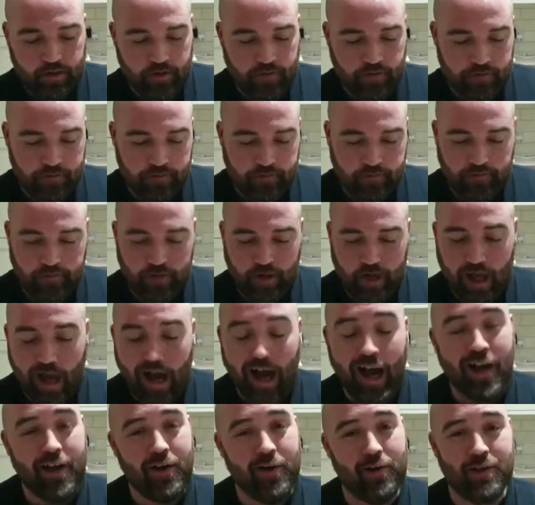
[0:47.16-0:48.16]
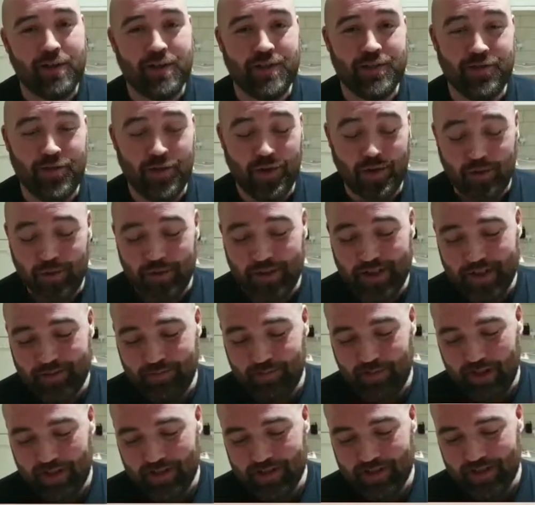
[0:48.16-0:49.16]
then, I always struggle with
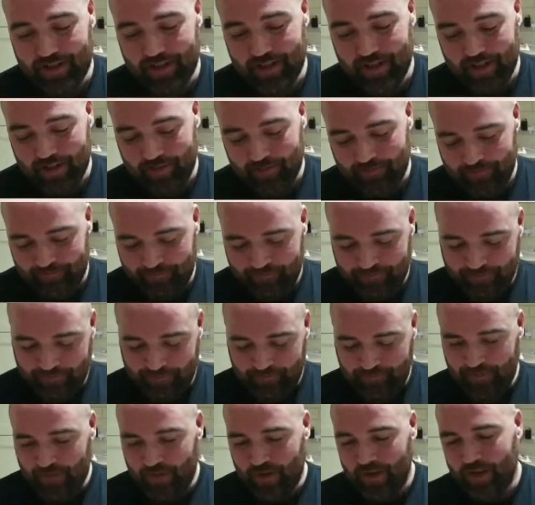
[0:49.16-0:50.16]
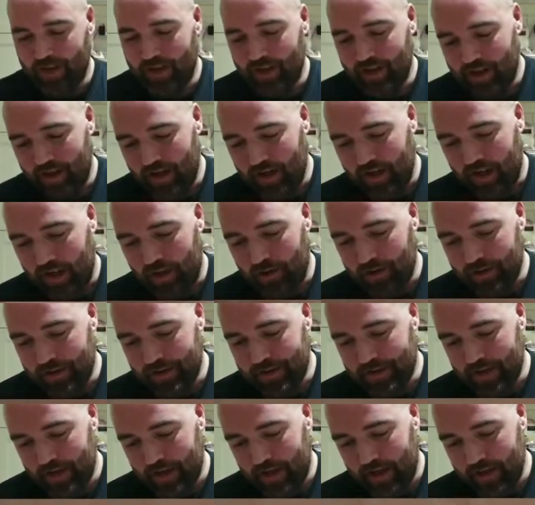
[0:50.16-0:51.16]
this plastic. I
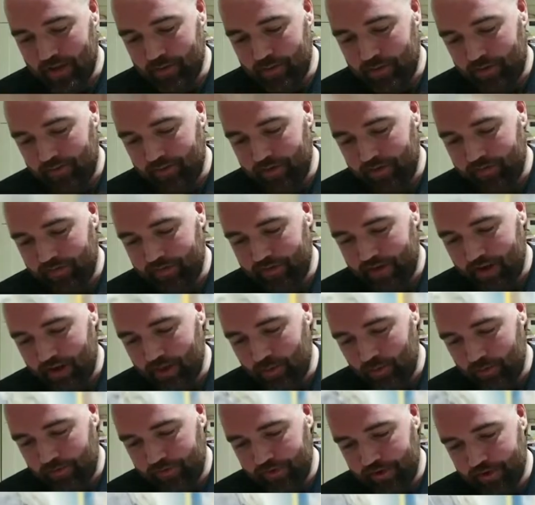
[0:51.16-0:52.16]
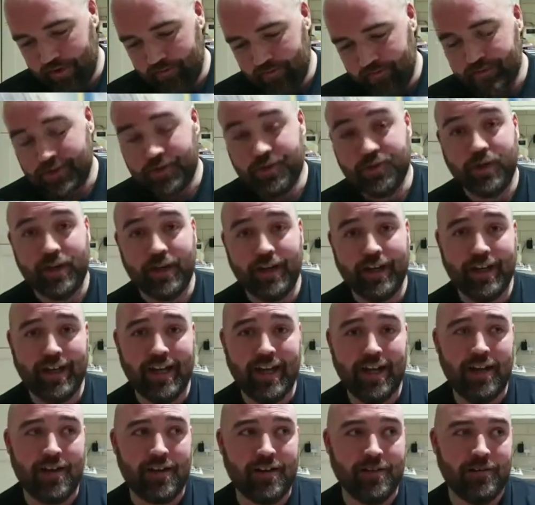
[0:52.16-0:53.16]
always uh, end up having a fight with it to try and get
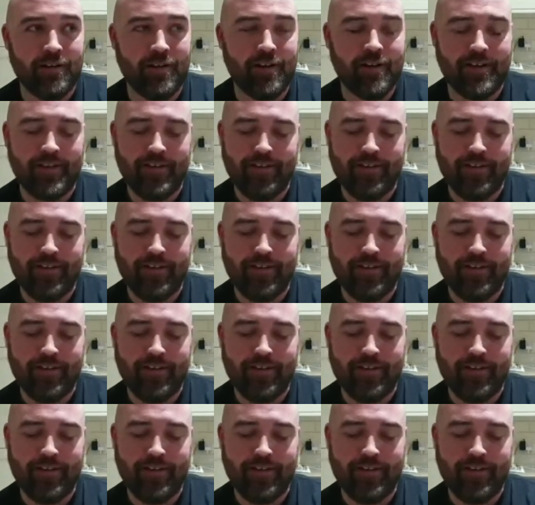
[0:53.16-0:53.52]
it out.